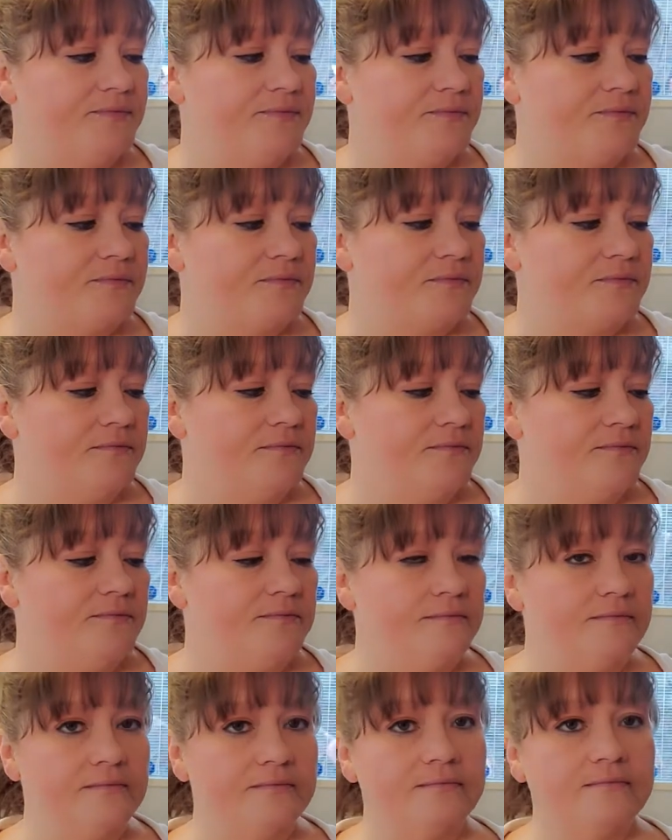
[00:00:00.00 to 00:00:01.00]

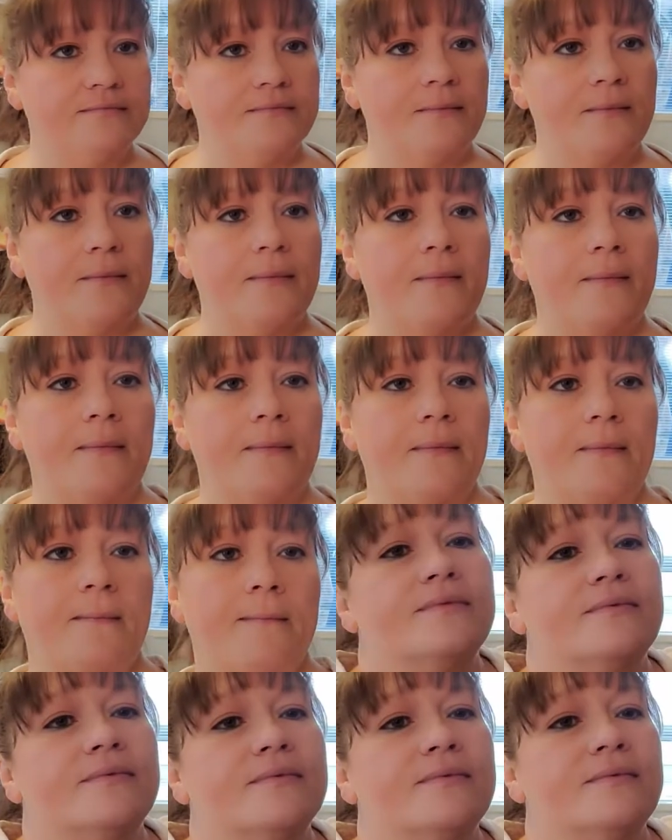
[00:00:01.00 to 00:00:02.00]

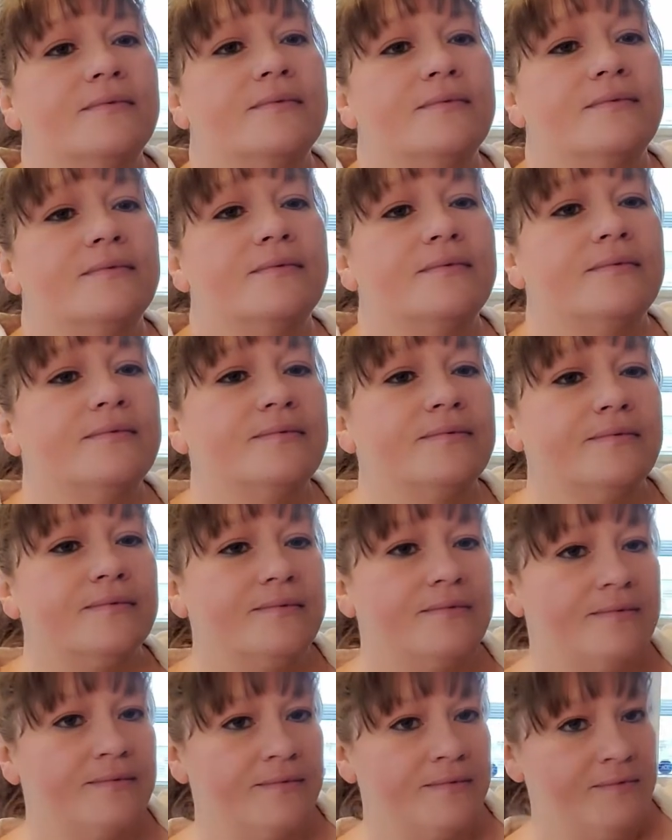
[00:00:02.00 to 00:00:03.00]

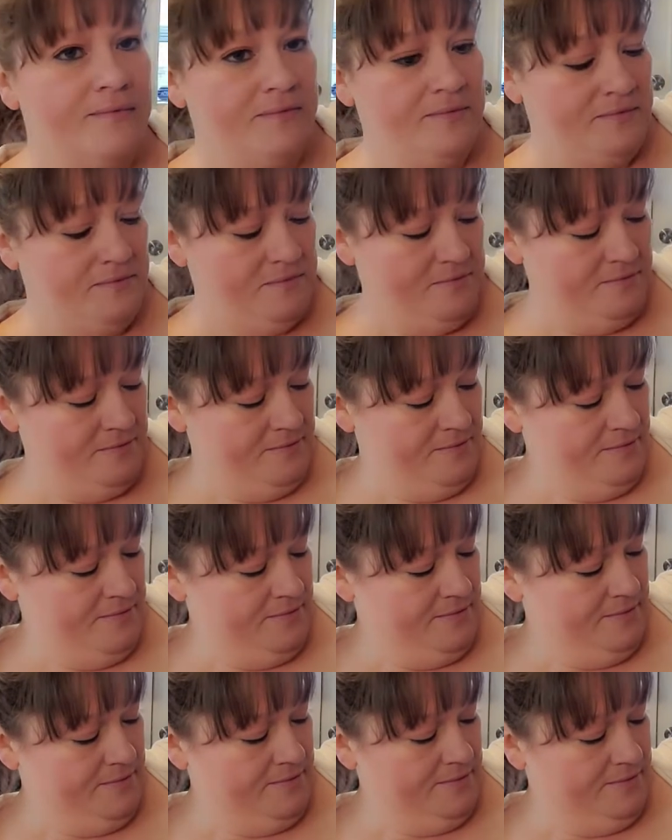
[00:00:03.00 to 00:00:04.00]

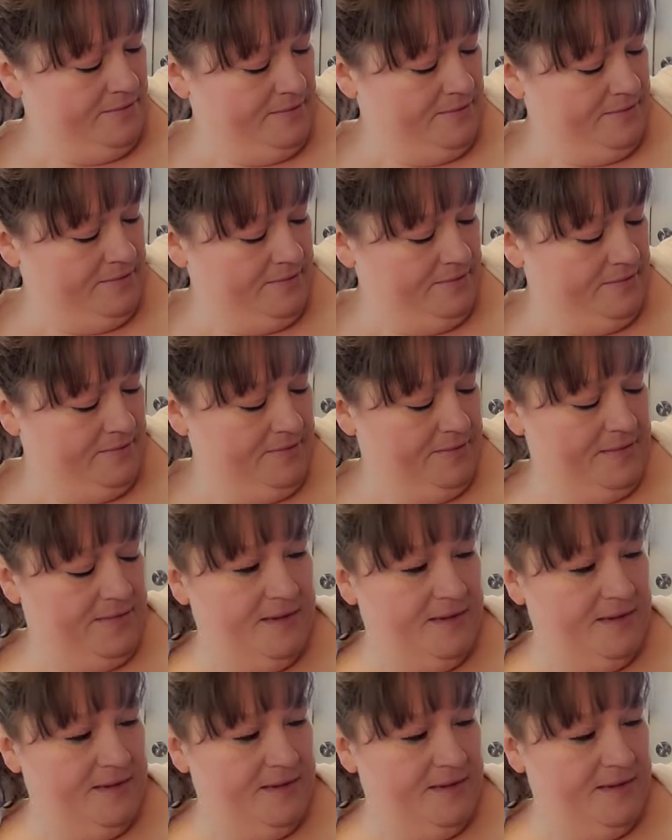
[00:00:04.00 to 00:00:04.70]
[no speech]